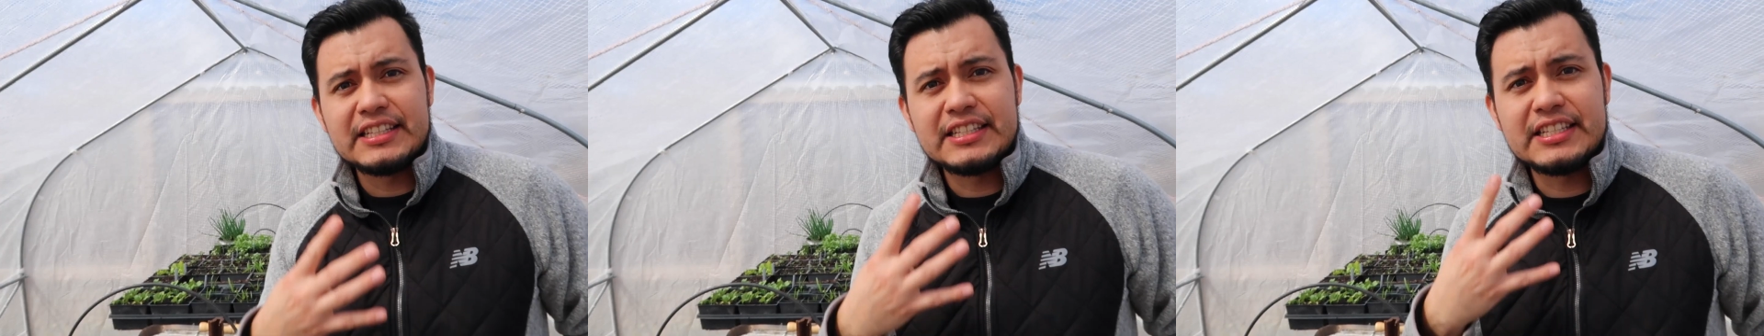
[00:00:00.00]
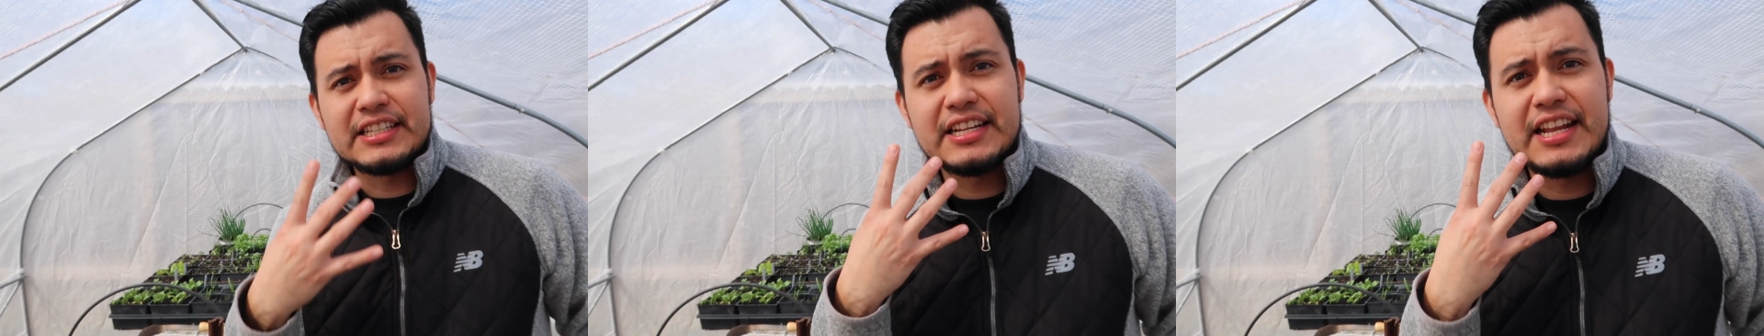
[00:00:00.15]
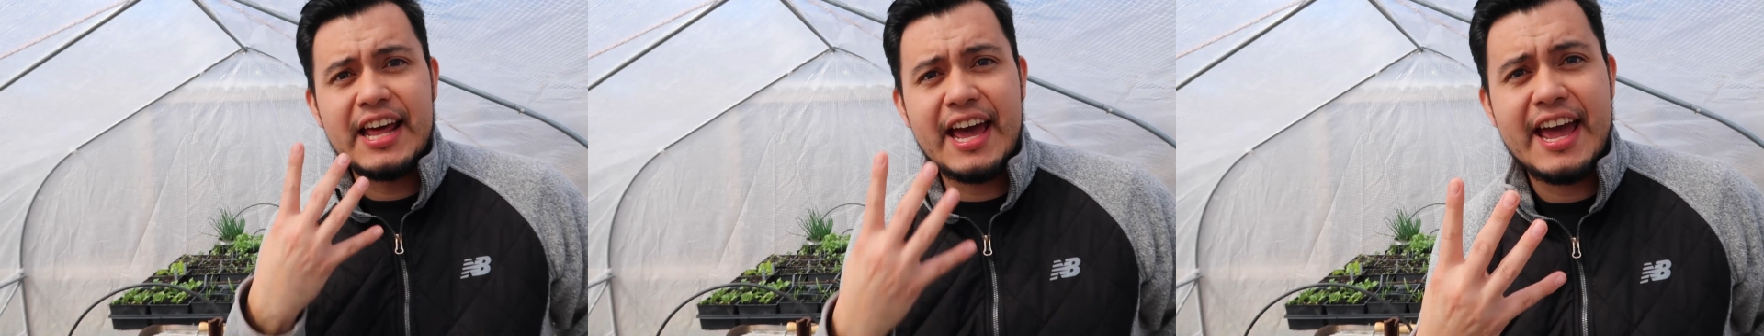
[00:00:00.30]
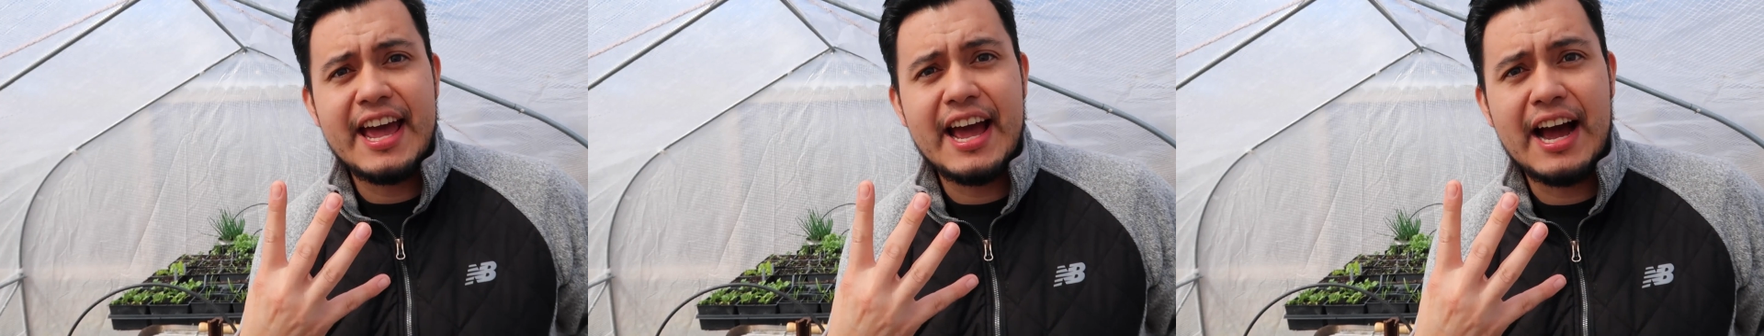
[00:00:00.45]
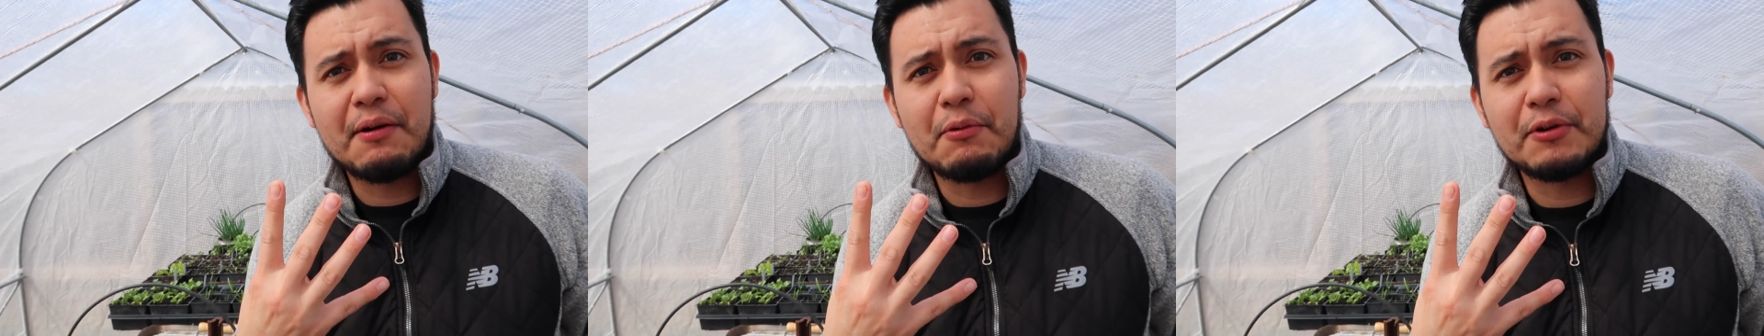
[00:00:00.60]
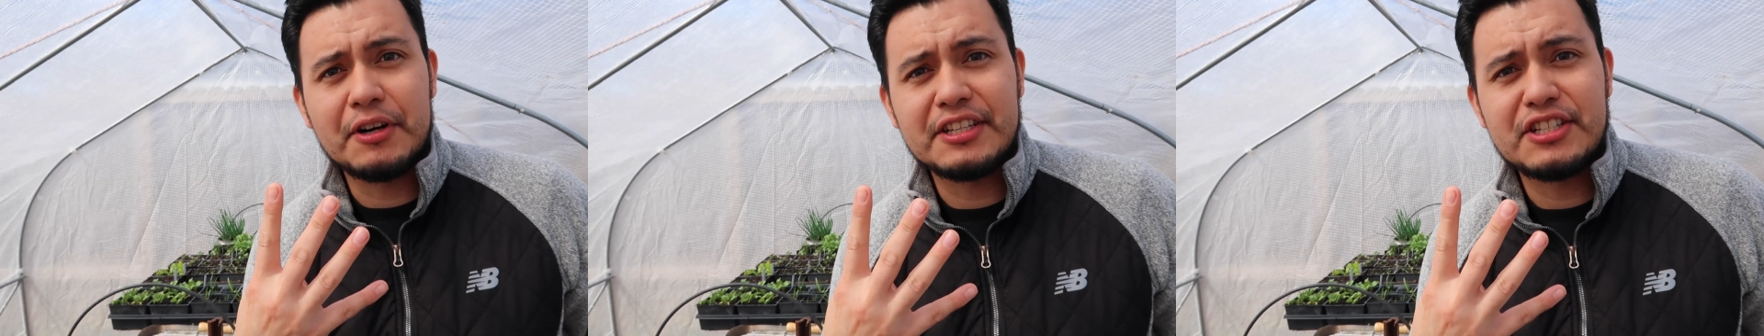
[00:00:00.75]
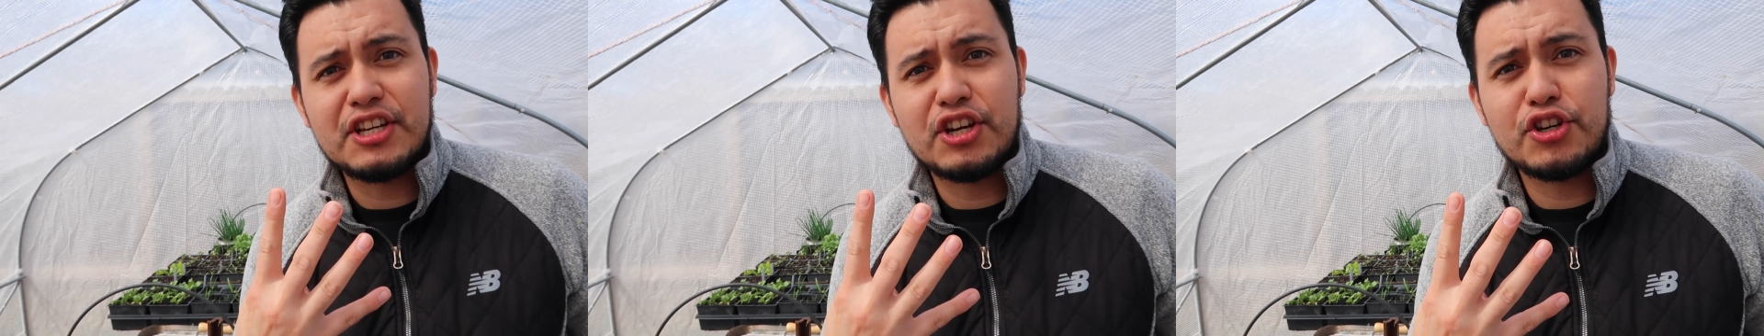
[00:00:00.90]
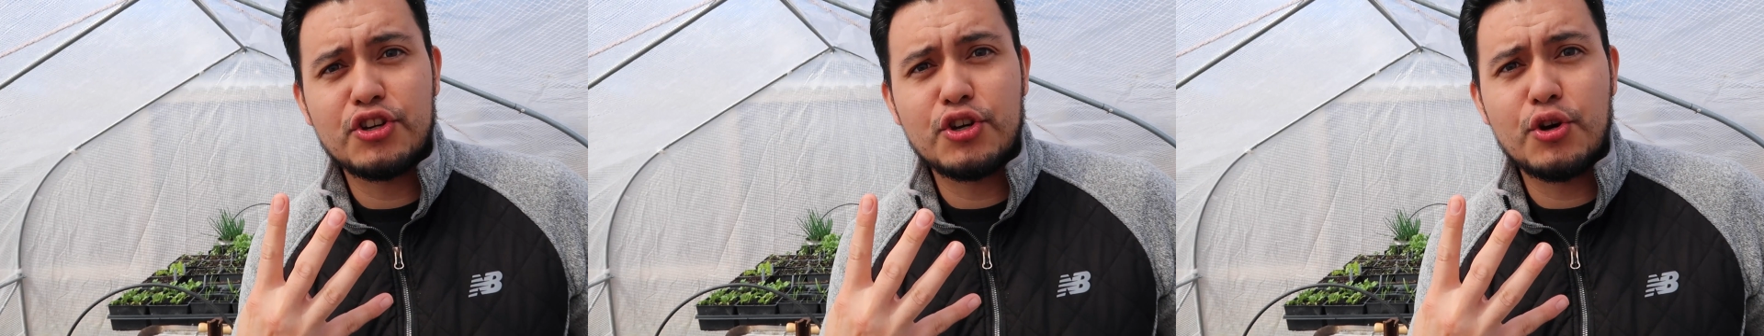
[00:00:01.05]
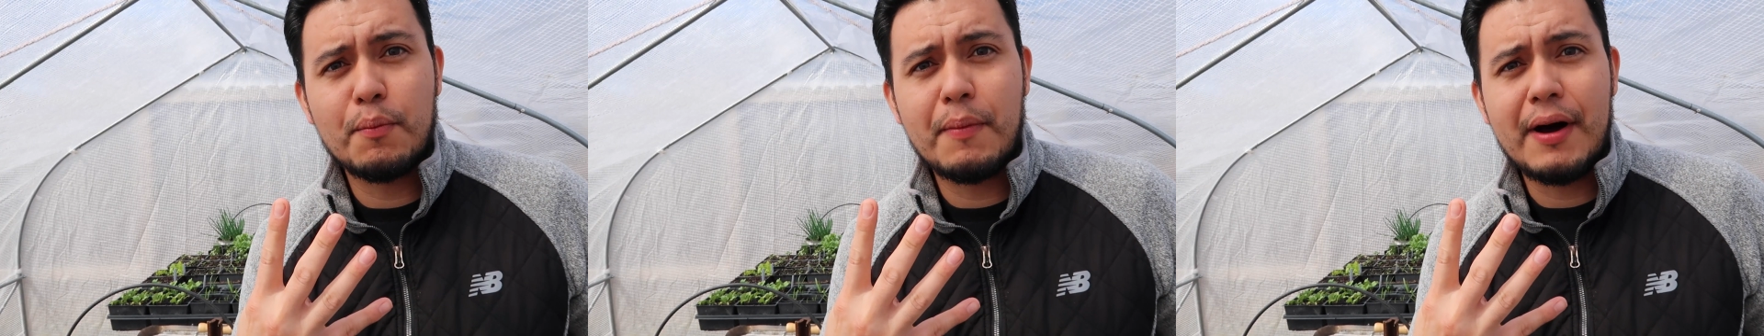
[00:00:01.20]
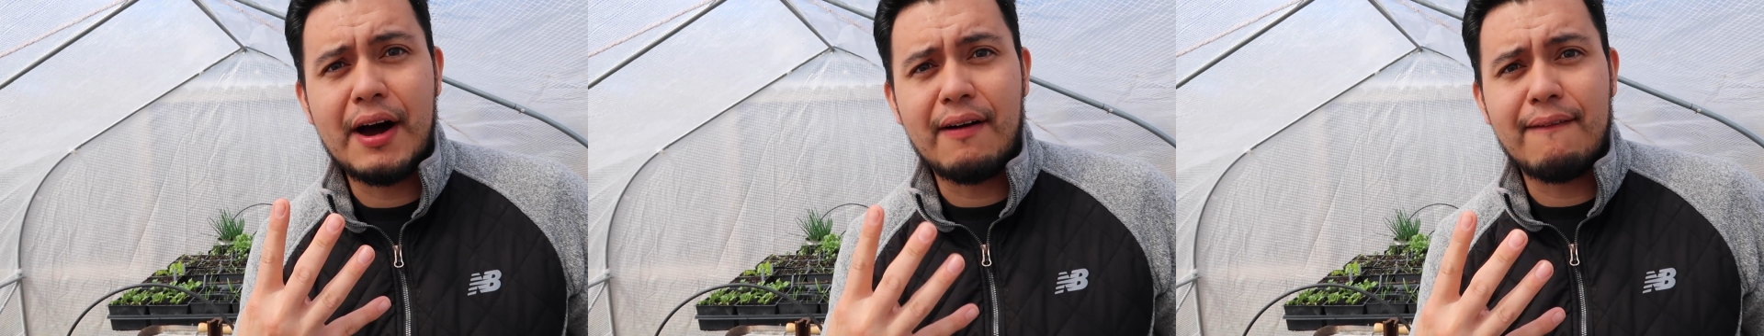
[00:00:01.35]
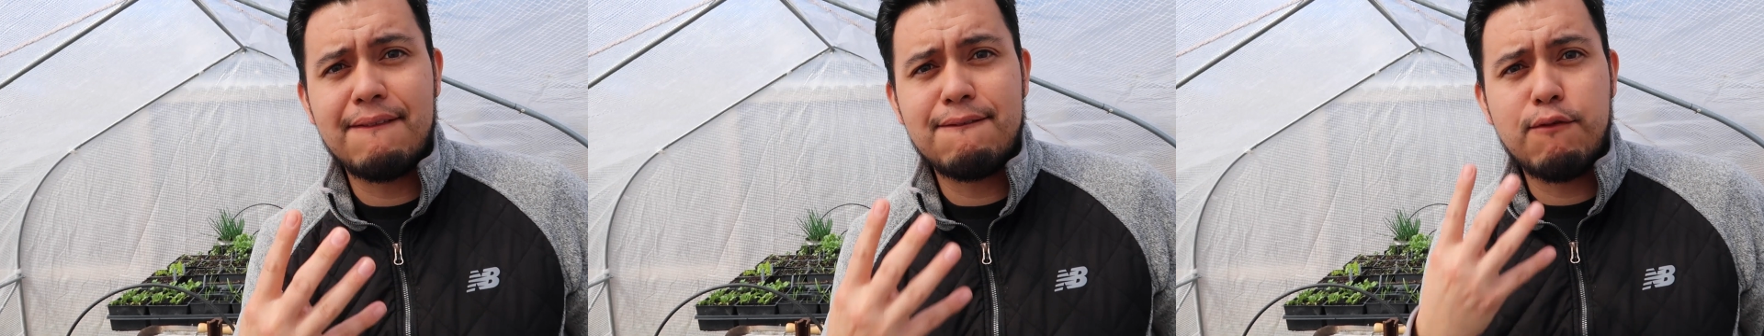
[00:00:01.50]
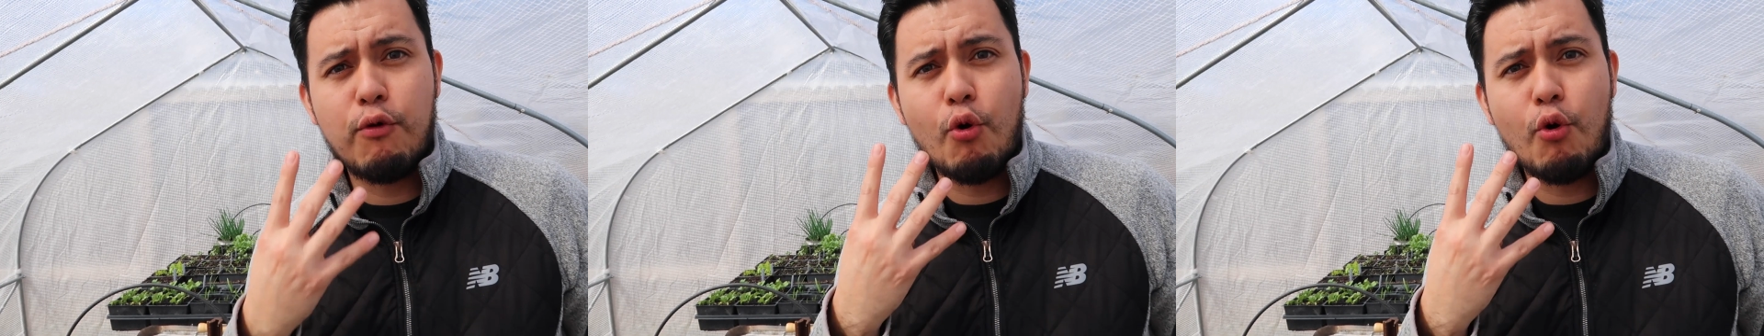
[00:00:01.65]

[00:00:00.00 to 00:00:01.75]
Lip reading: Today I want to tell you about